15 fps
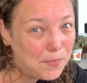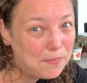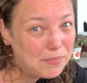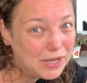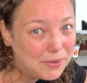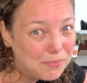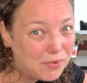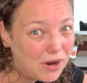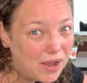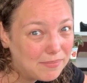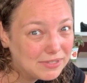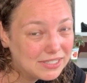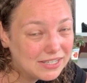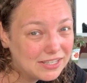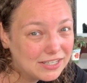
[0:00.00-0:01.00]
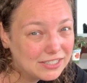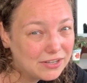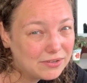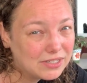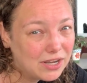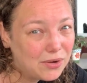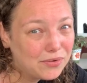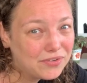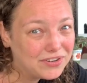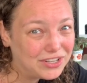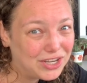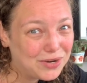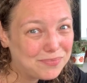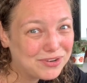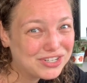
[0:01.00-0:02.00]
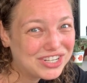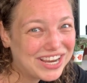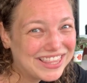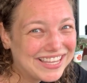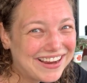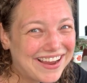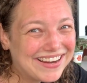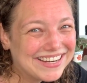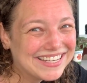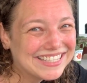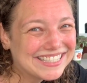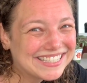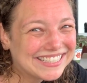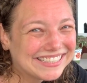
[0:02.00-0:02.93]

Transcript: So big props to this hotel. We really appreciate the kindness.